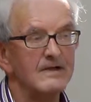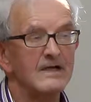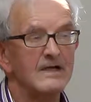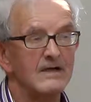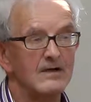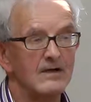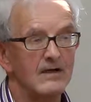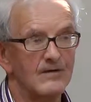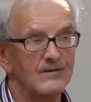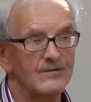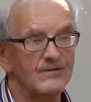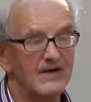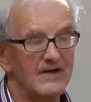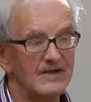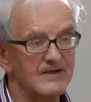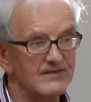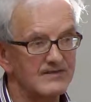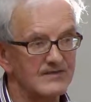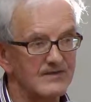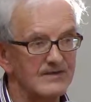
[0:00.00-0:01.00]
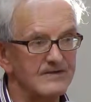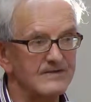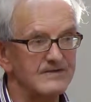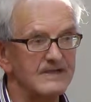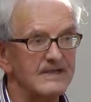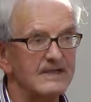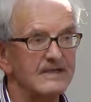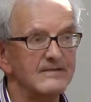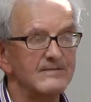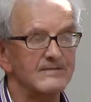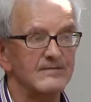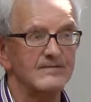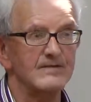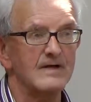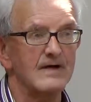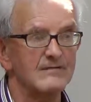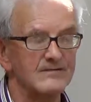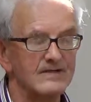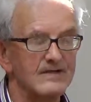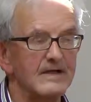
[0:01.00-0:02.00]
called Fireside Tales of
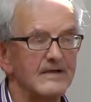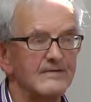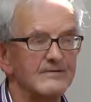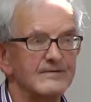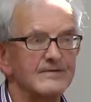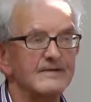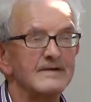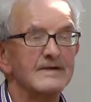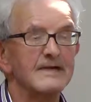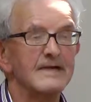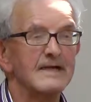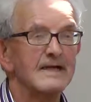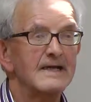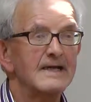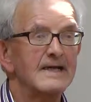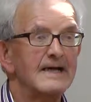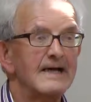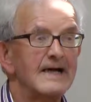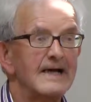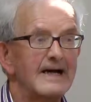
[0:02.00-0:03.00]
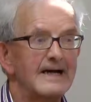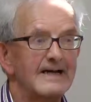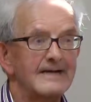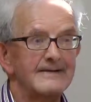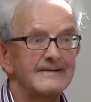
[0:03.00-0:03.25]
County Longford, and